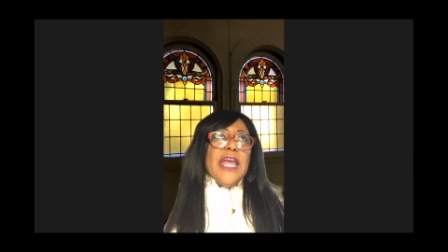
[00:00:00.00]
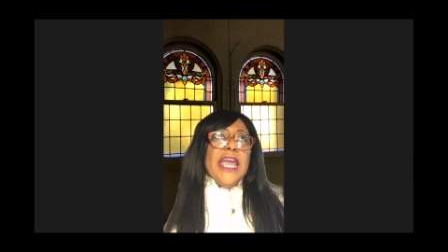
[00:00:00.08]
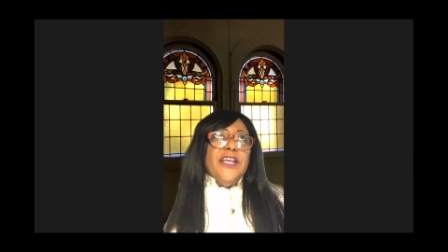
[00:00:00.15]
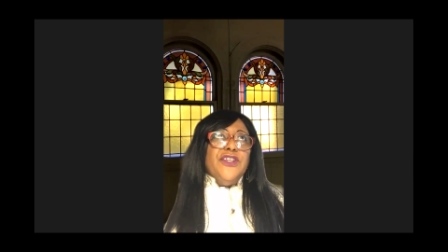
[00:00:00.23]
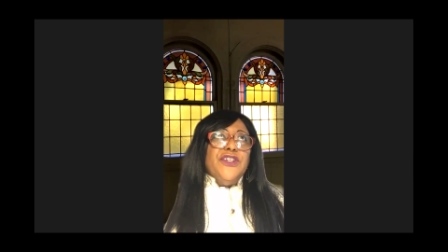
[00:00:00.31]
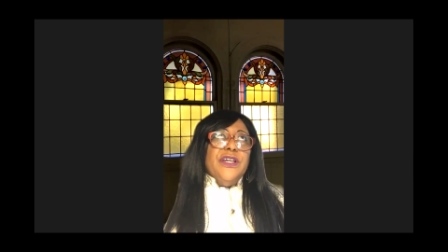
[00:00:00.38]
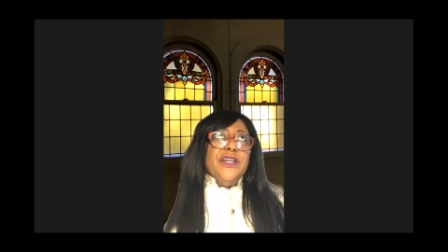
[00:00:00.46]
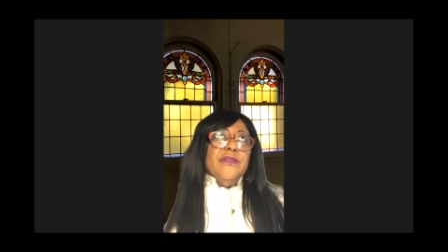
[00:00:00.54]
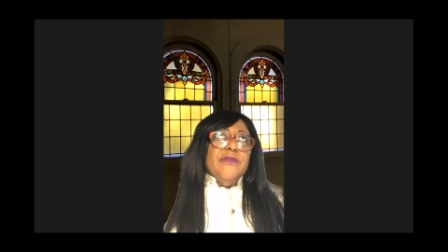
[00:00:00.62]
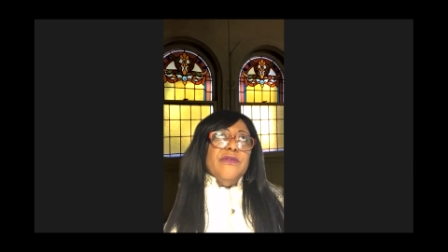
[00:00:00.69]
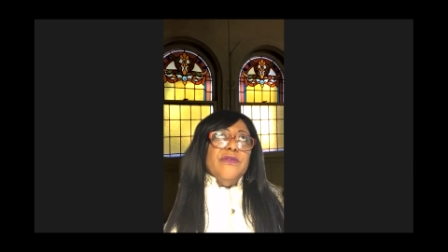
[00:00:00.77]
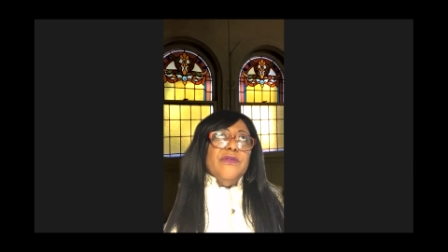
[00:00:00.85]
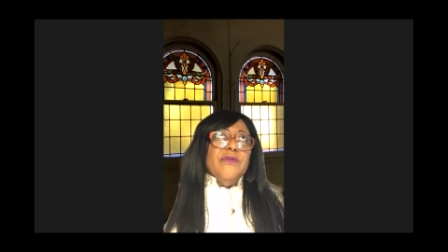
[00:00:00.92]
ancient
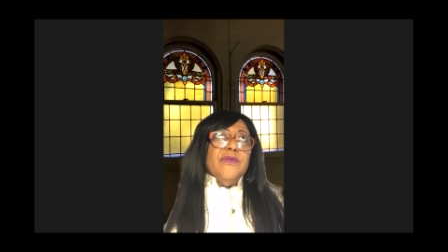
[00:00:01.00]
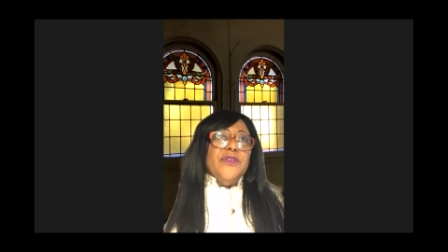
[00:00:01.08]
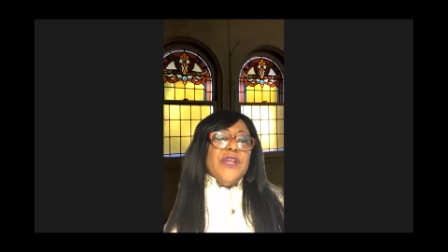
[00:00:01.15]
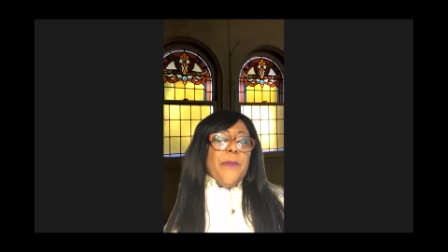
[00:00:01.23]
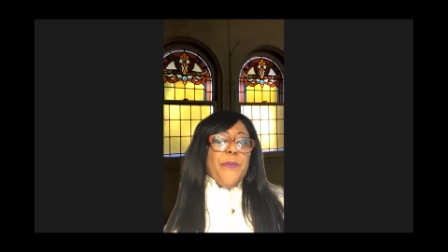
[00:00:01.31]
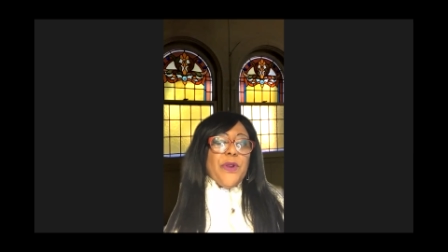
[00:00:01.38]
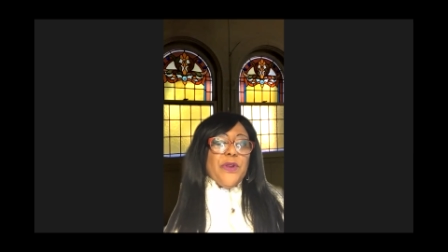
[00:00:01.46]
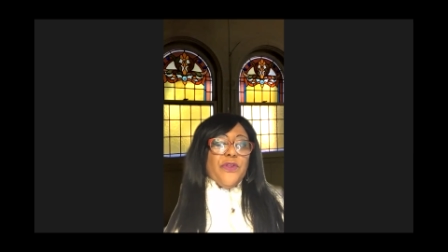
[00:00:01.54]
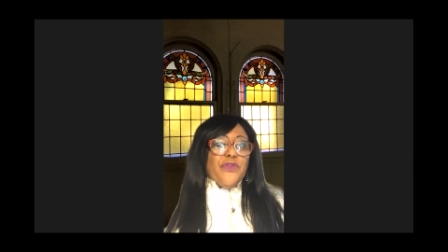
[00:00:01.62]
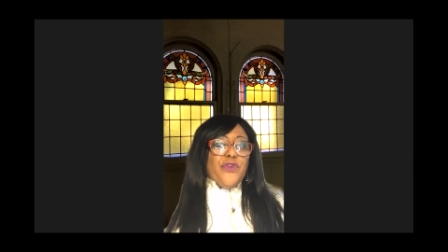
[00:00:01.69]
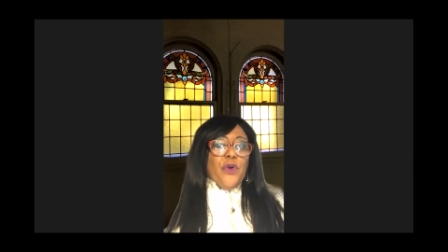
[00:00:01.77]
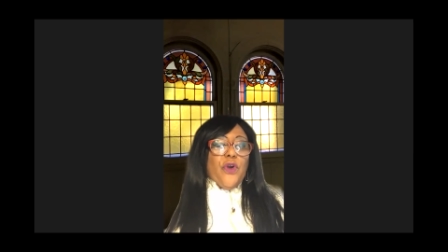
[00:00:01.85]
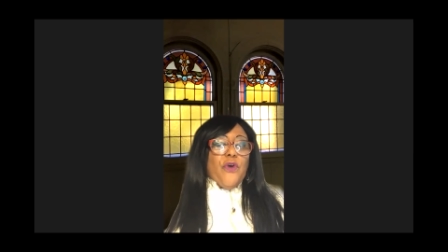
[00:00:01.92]
shepherd
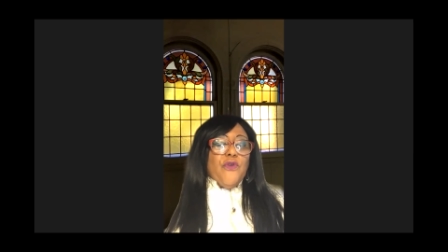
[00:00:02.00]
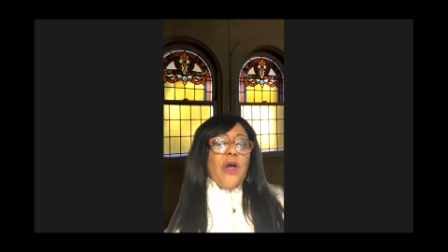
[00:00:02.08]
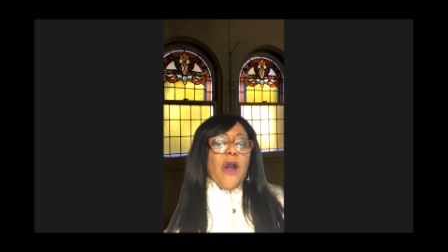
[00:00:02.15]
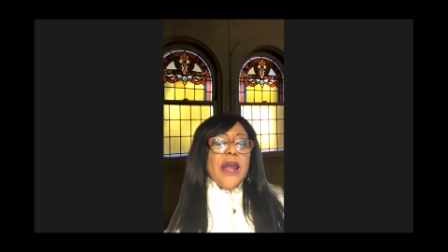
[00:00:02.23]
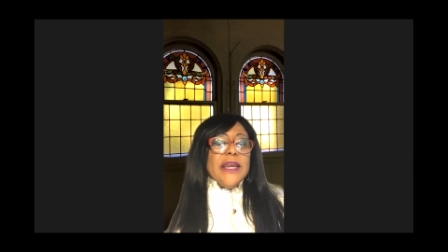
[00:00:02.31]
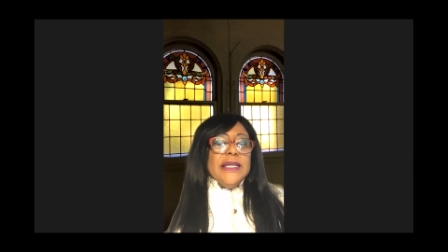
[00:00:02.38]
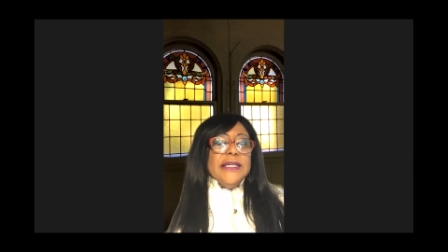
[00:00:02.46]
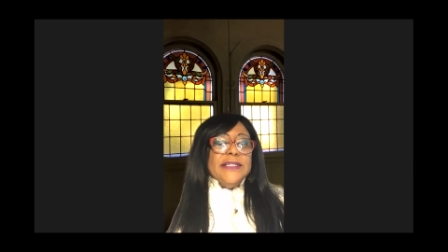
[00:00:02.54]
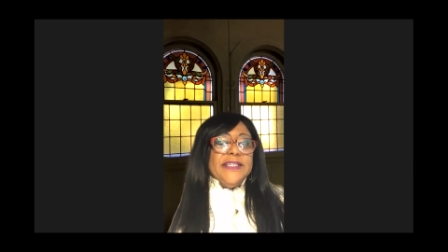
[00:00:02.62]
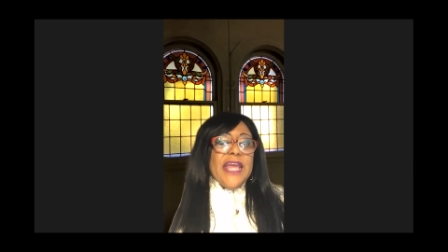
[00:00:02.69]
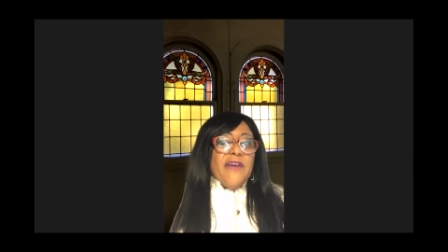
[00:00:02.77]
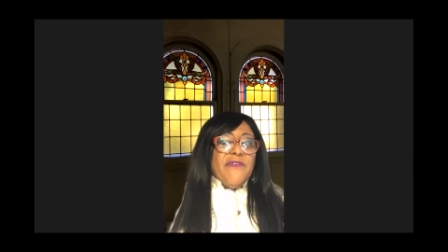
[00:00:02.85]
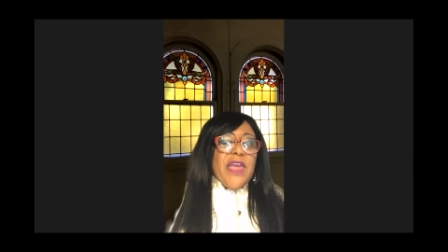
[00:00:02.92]
took a rod and his
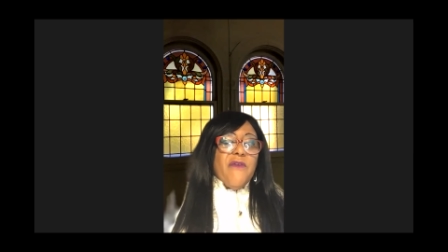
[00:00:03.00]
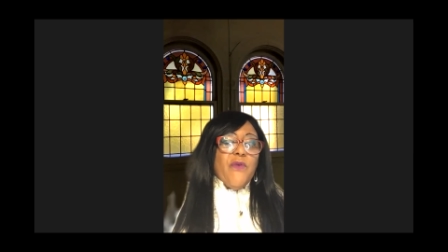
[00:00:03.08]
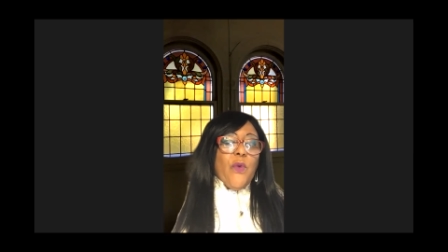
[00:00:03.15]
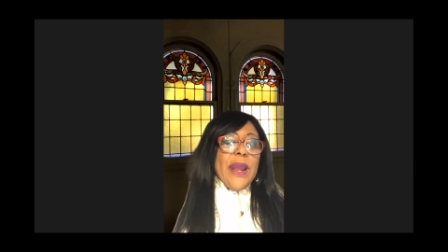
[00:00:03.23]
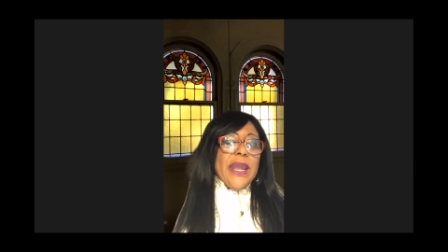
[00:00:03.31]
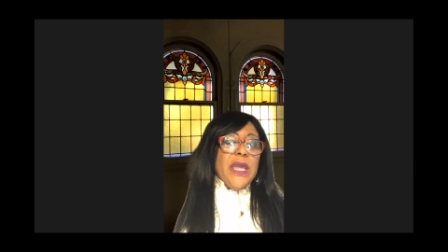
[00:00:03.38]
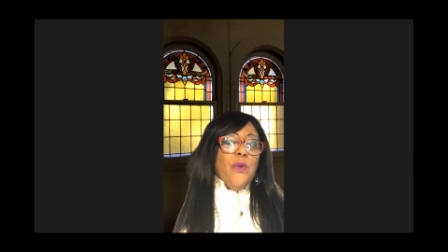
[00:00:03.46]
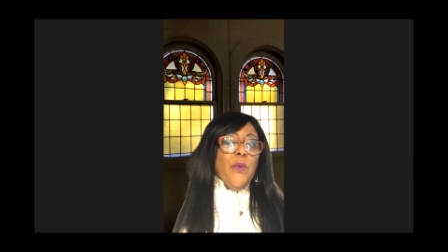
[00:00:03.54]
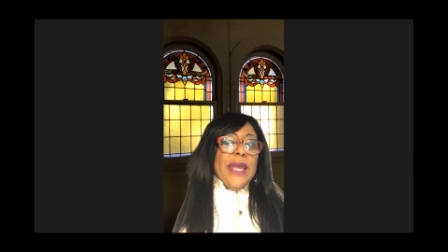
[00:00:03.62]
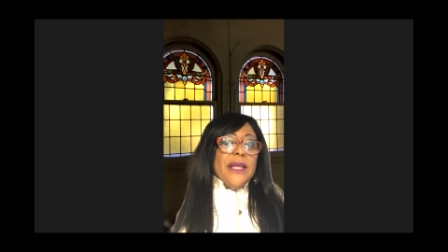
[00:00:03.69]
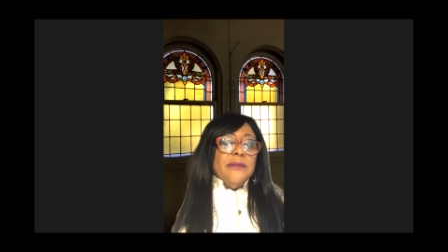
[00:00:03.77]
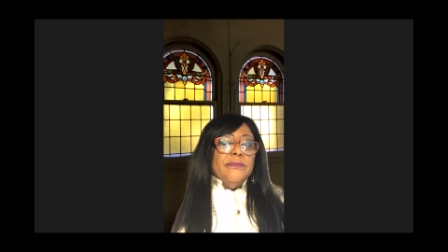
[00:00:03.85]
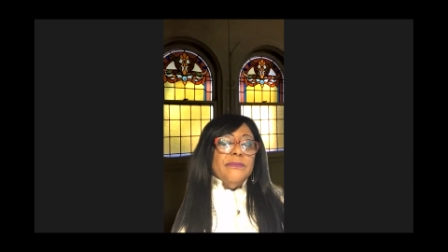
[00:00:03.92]
staff everywhere he went.